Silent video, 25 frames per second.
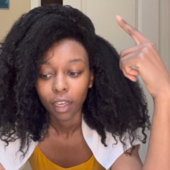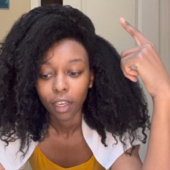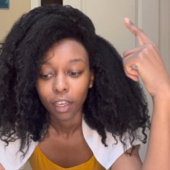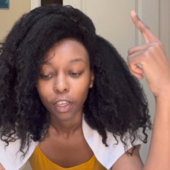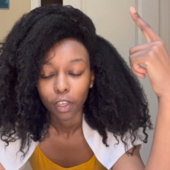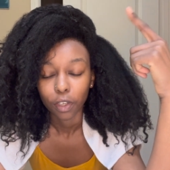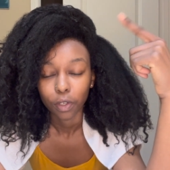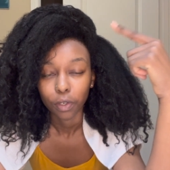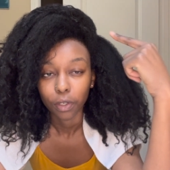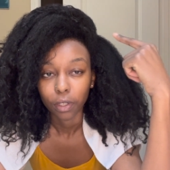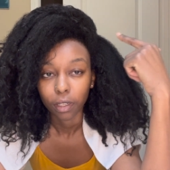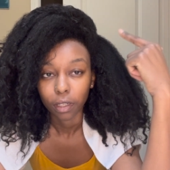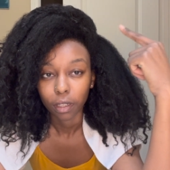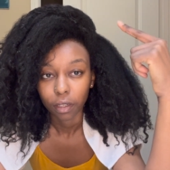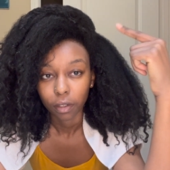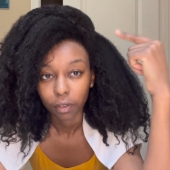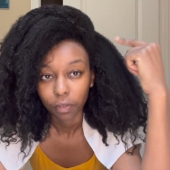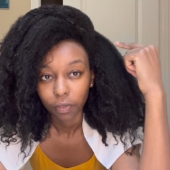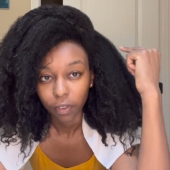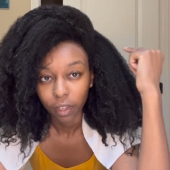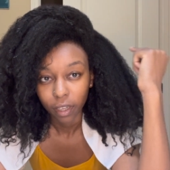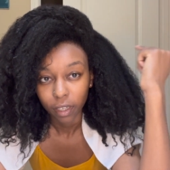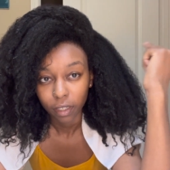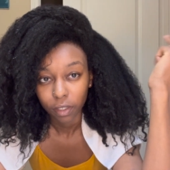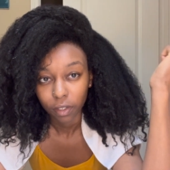you do the little
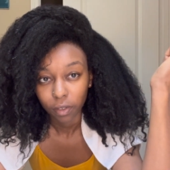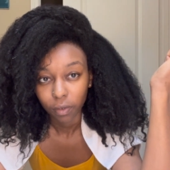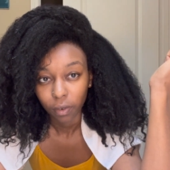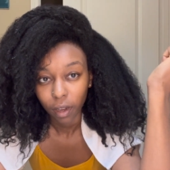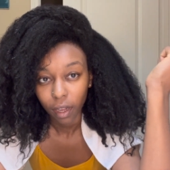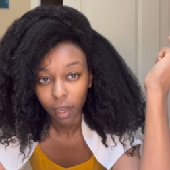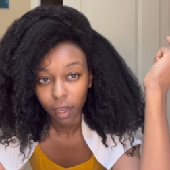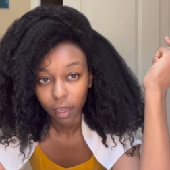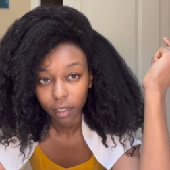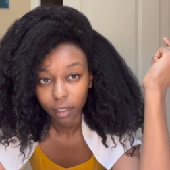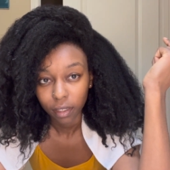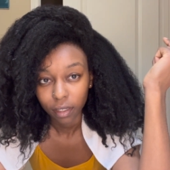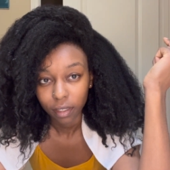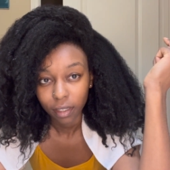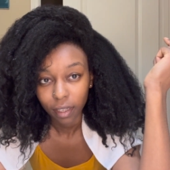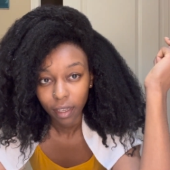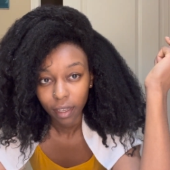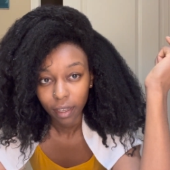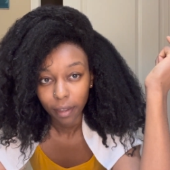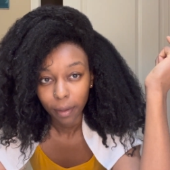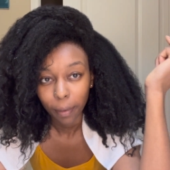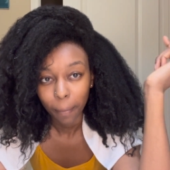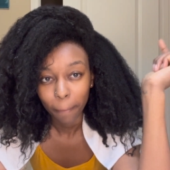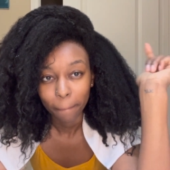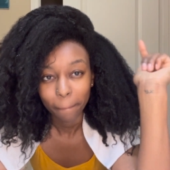flexi rod
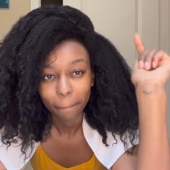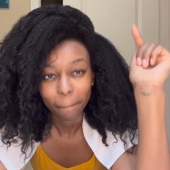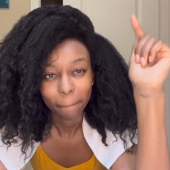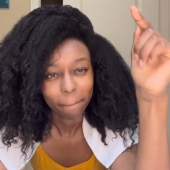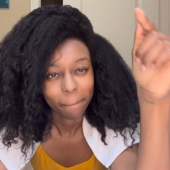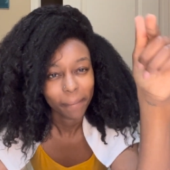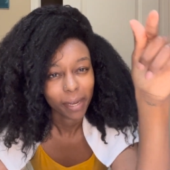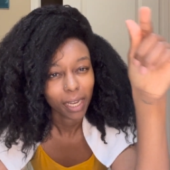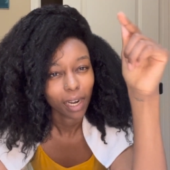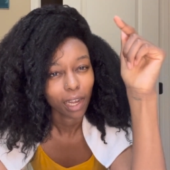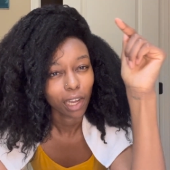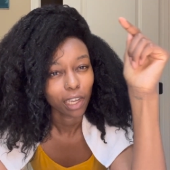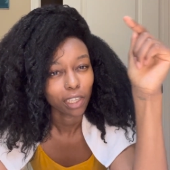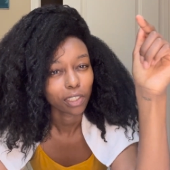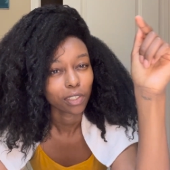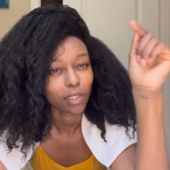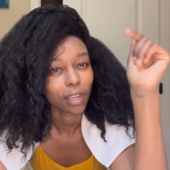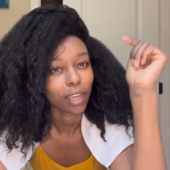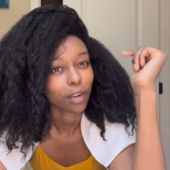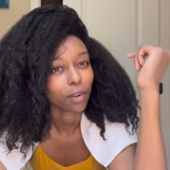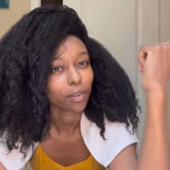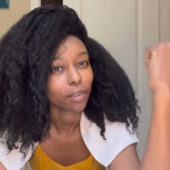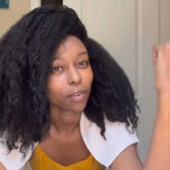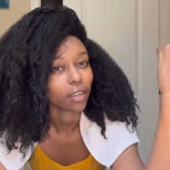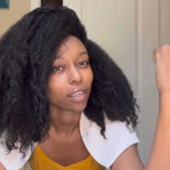set, but also I
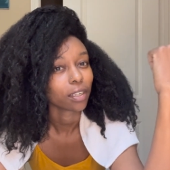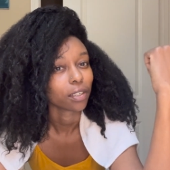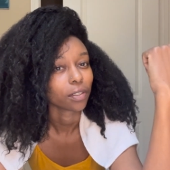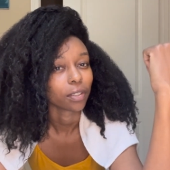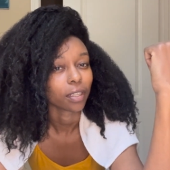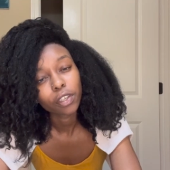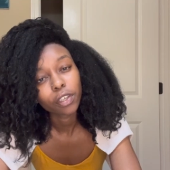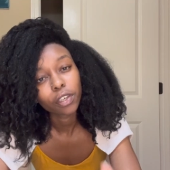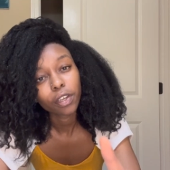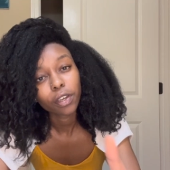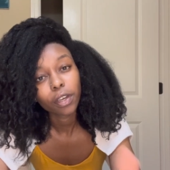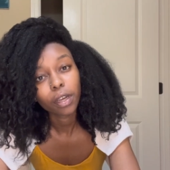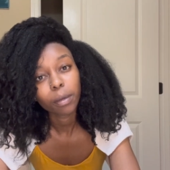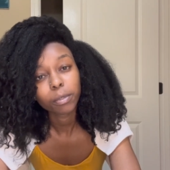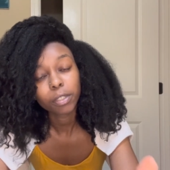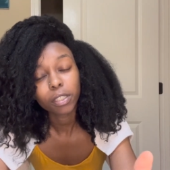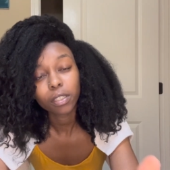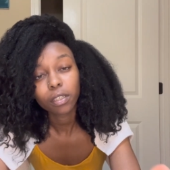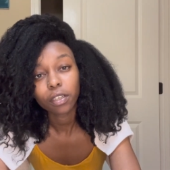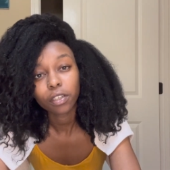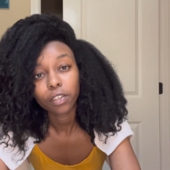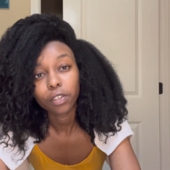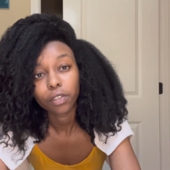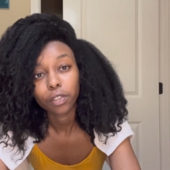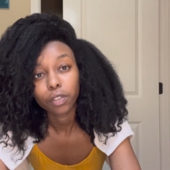don't know how to do that. You know, I'm just
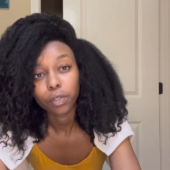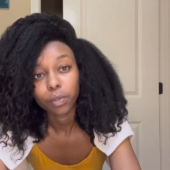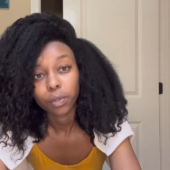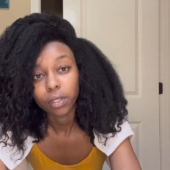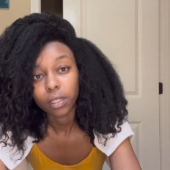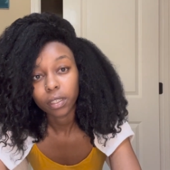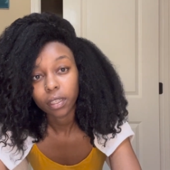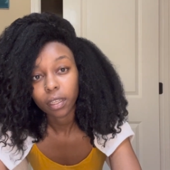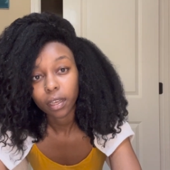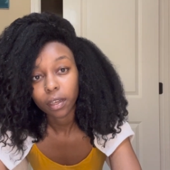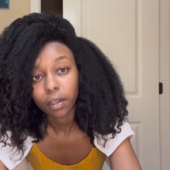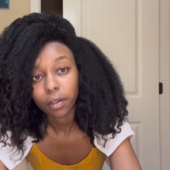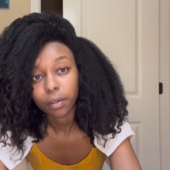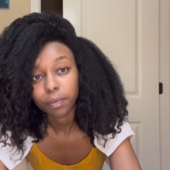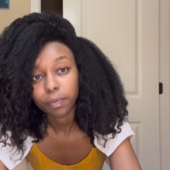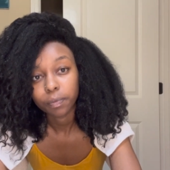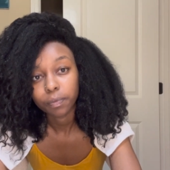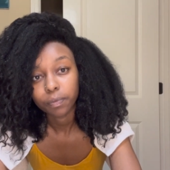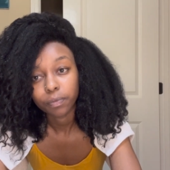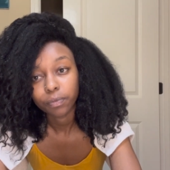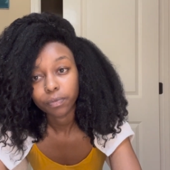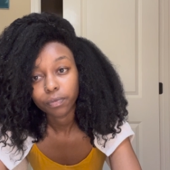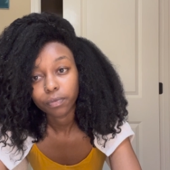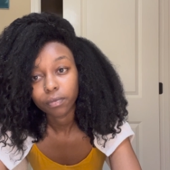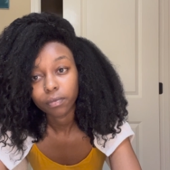gonna do a twist out
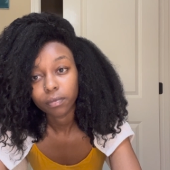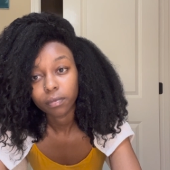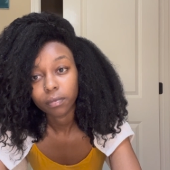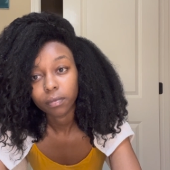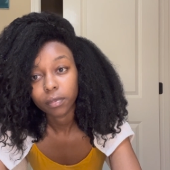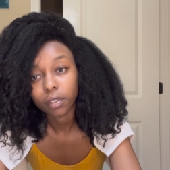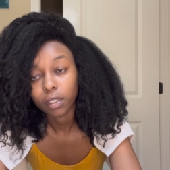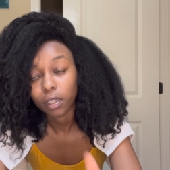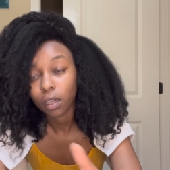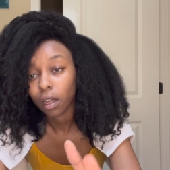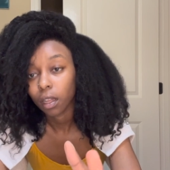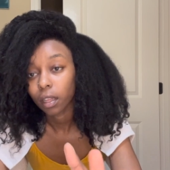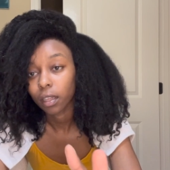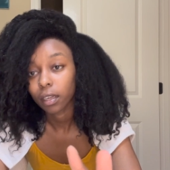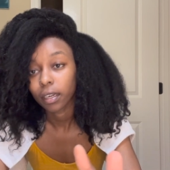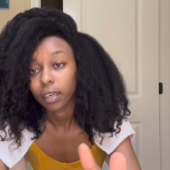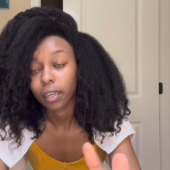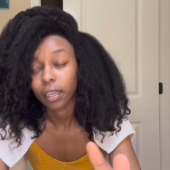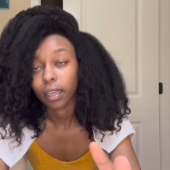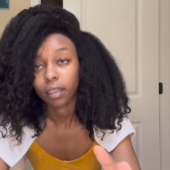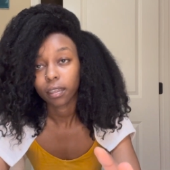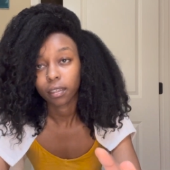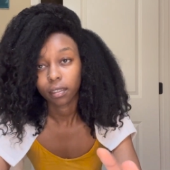and call it a day.